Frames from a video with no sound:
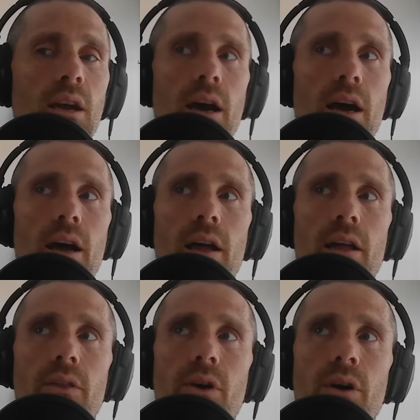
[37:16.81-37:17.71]

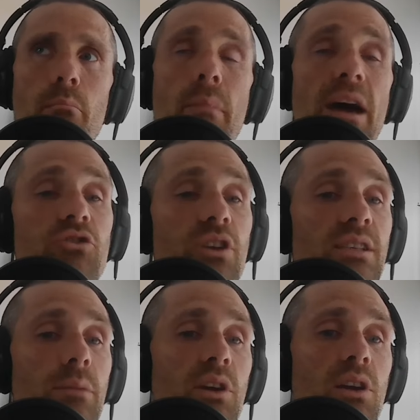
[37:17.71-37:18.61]
uh, the
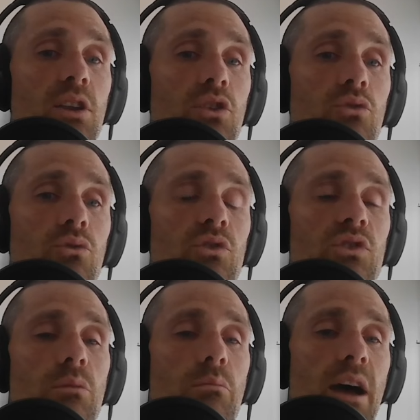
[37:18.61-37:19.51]
metrics i'm going to use
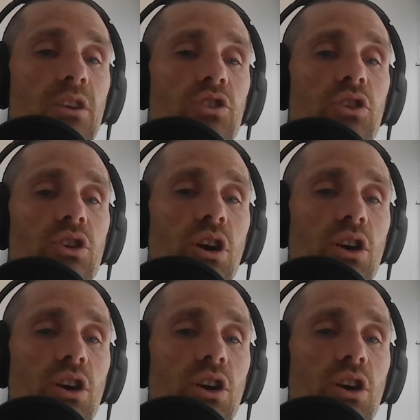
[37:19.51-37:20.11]
to measure